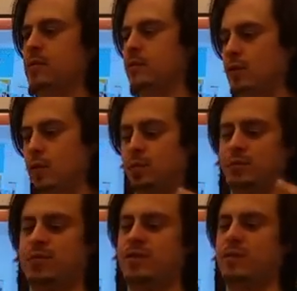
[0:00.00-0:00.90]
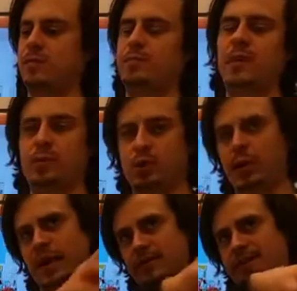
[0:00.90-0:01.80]
Loans, people go
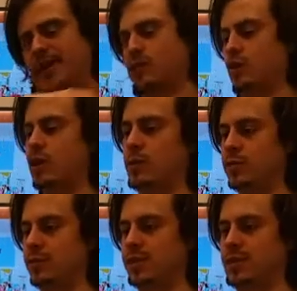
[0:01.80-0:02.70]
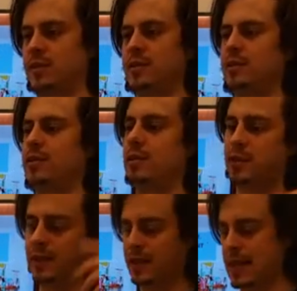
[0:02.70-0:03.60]
out, take loans,
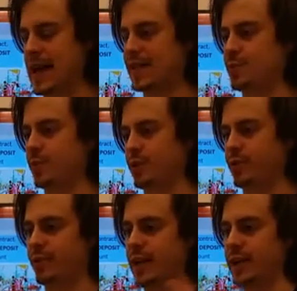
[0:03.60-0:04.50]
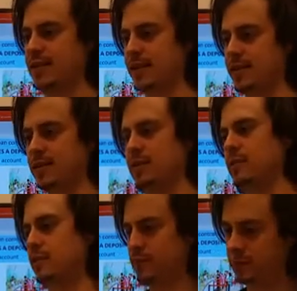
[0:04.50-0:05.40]
and then that's what creates
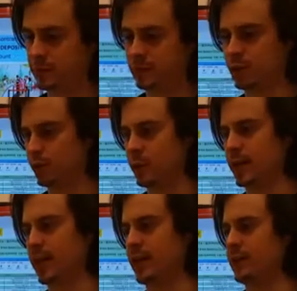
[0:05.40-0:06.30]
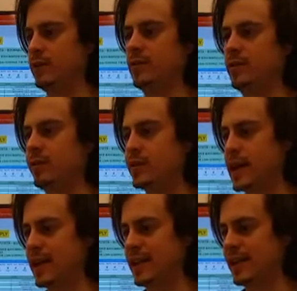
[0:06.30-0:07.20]
new money.
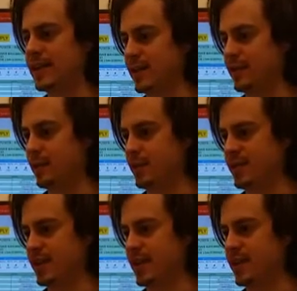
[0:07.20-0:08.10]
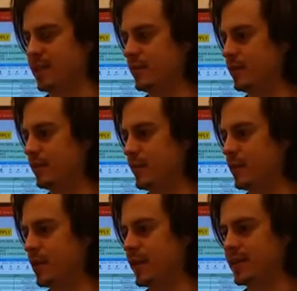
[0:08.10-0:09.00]
97% of our
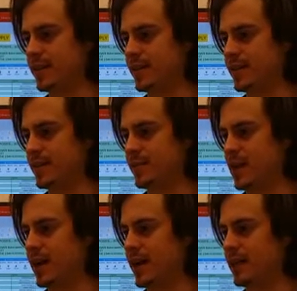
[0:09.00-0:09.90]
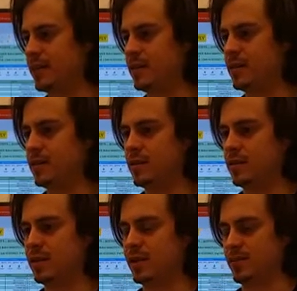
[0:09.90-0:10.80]
monetary supply
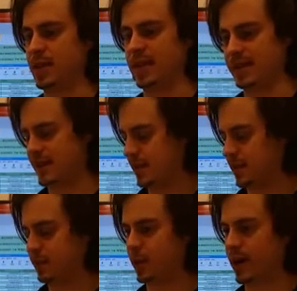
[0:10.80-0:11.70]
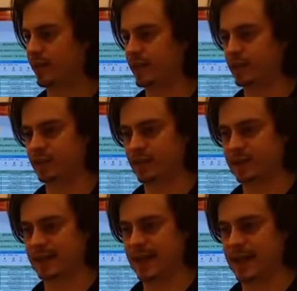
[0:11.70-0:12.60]
is based on private
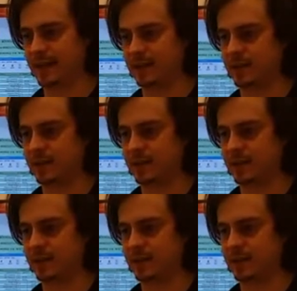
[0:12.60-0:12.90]
debt.